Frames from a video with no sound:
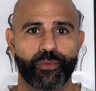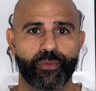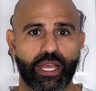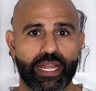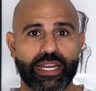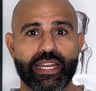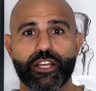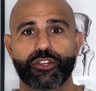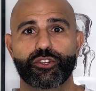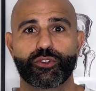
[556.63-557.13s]

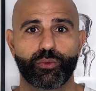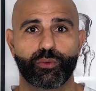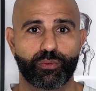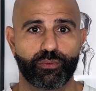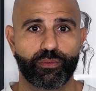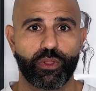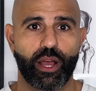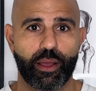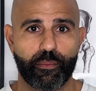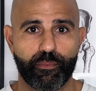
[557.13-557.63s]
initial
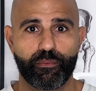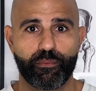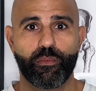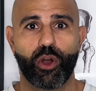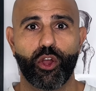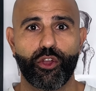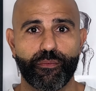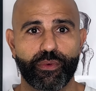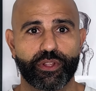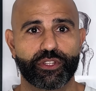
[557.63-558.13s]
like
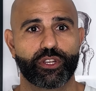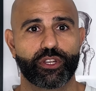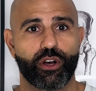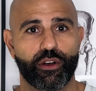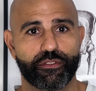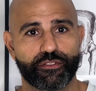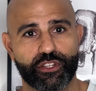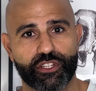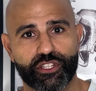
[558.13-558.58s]
moments after